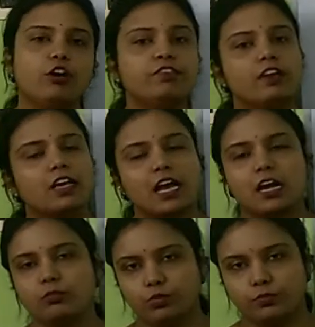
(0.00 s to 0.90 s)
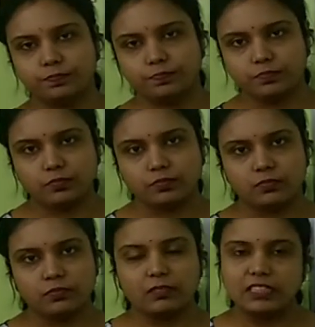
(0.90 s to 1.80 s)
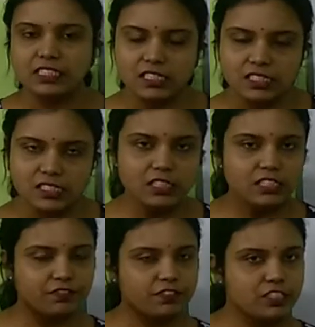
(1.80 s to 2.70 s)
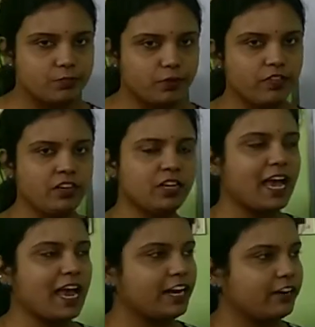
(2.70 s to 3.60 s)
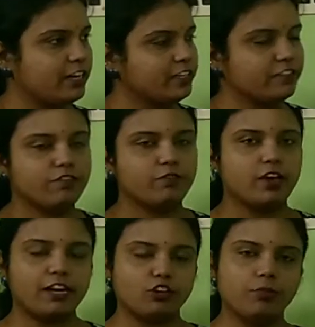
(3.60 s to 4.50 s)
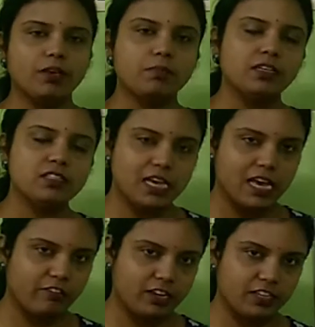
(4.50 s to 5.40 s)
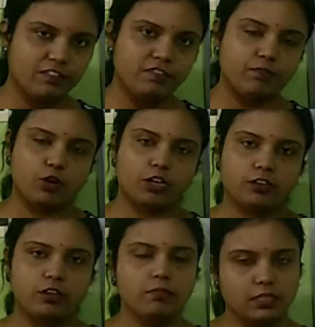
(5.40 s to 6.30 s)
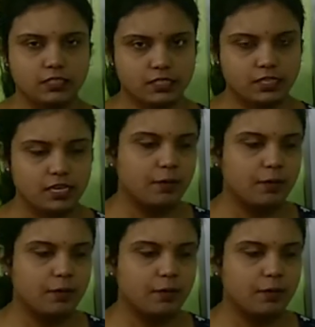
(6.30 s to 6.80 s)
of carbon. This is the difference between relative atomic mass and relative molecular mass.